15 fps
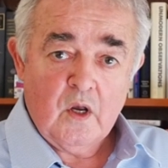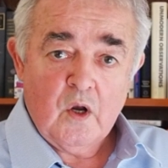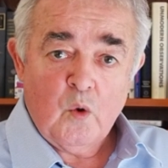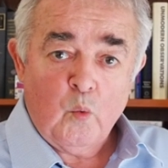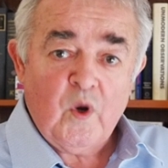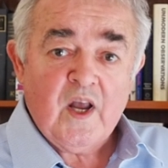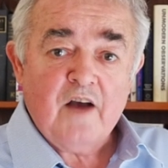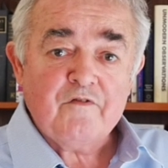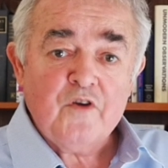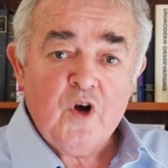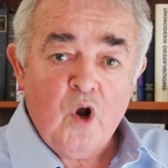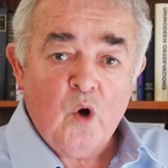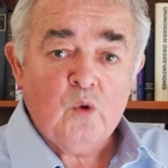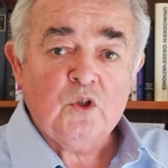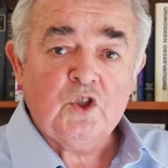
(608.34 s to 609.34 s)
We have
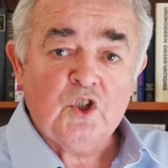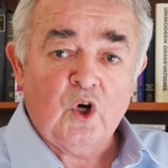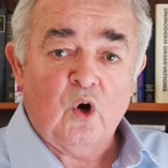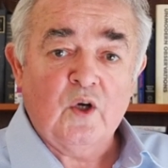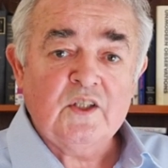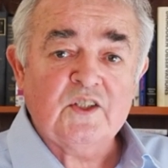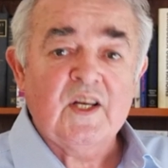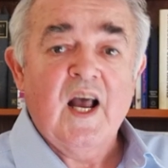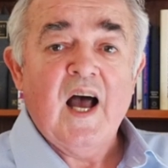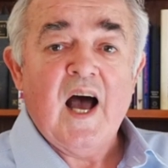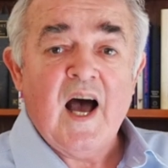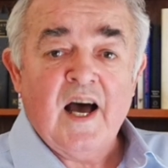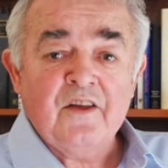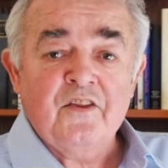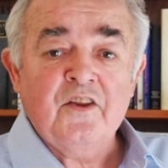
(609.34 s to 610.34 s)
no choice
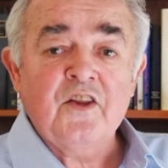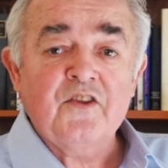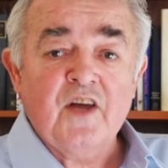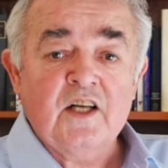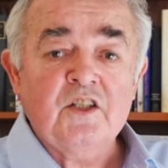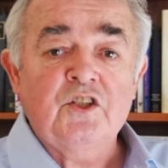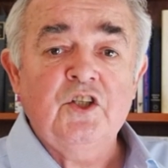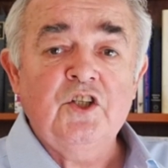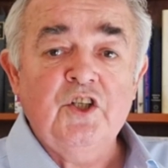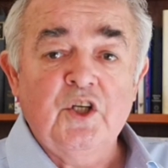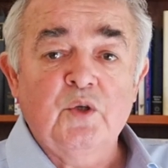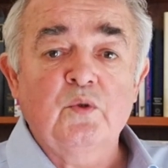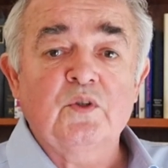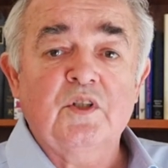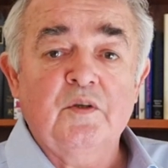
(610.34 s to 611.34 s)
other than to
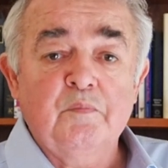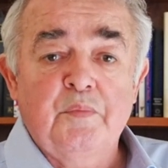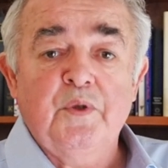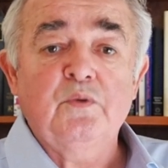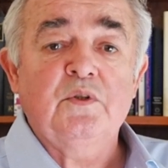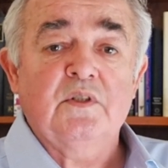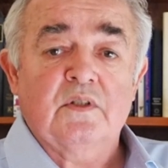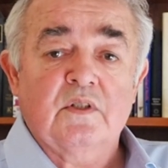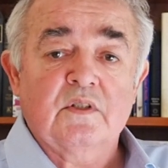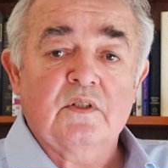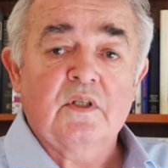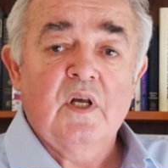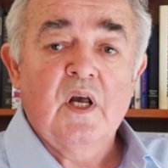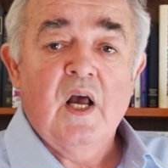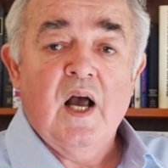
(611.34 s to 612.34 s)
use computers.
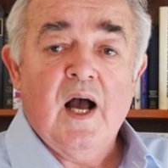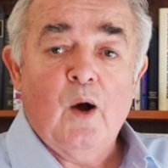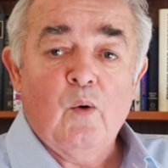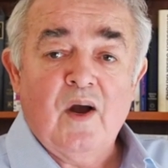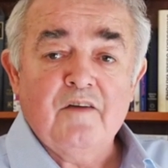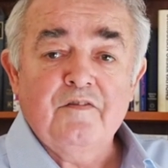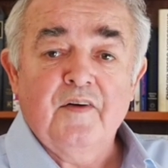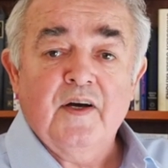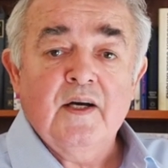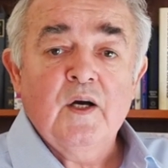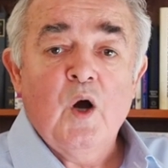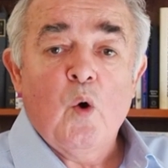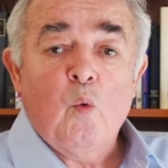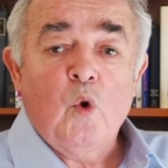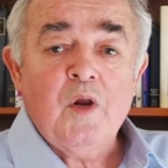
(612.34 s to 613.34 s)
However,
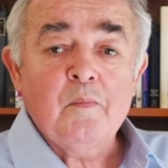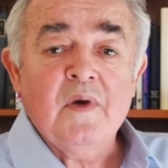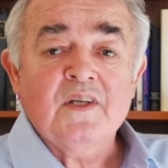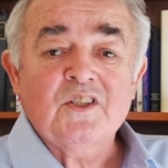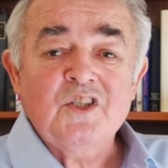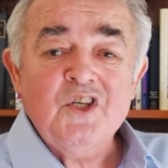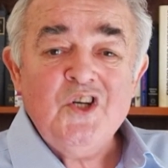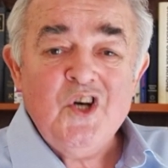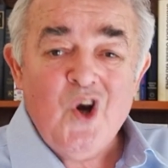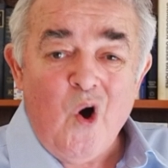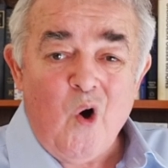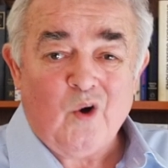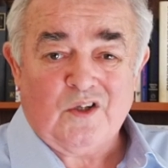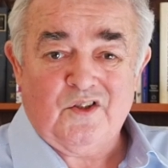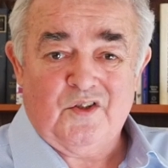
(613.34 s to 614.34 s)
we must
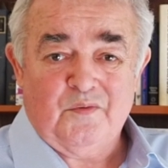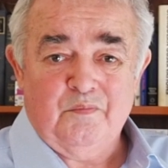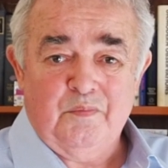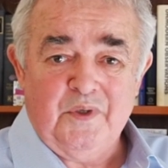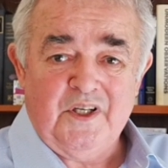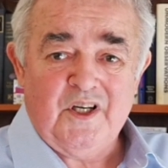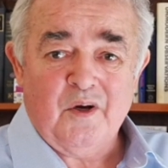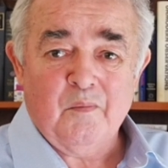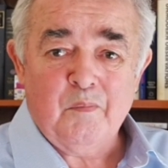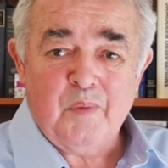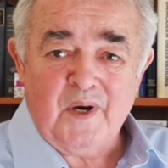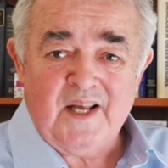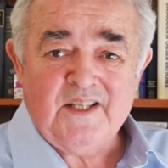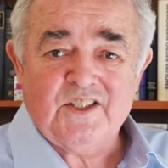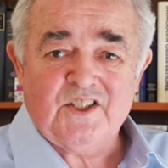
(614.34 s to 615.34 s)
not be
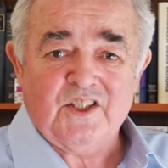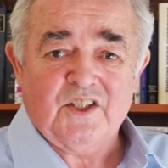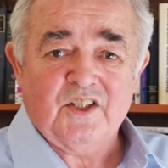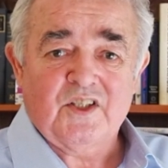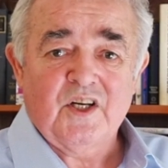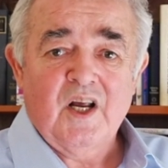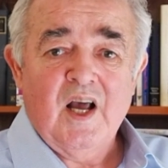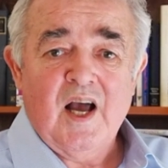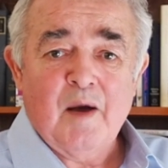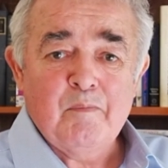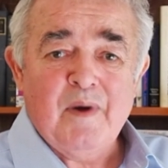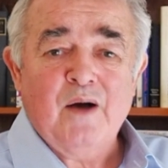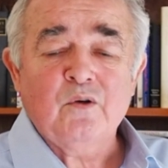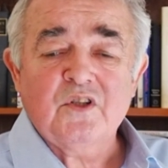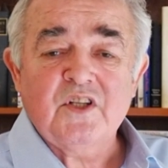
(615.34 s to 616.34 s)
complacent
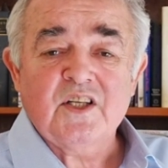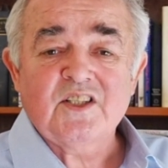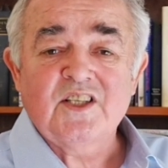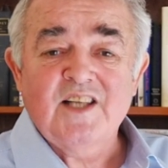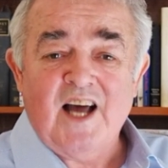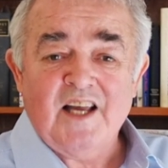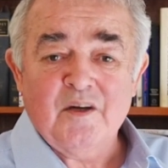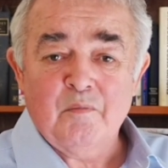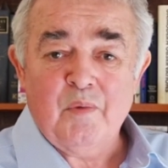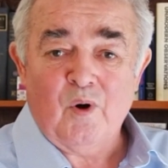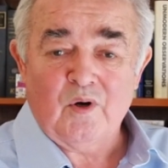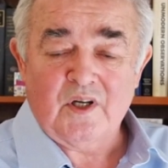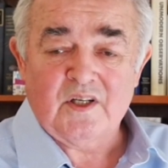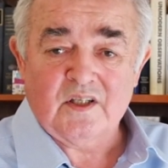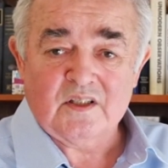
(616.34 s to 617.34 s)
about this
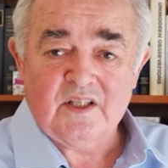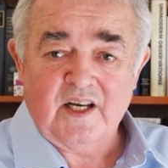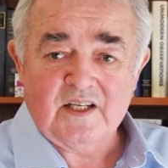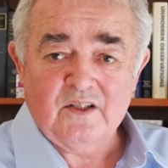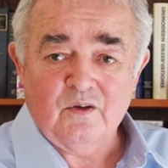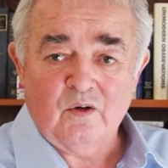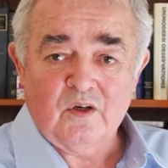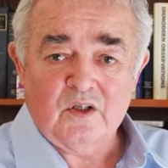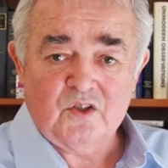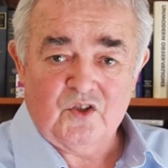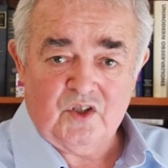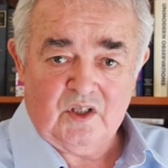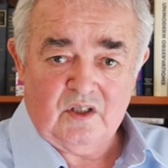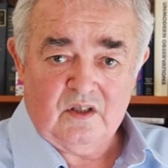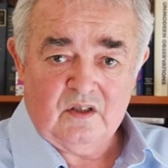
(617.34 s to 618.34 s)
diabolical technology.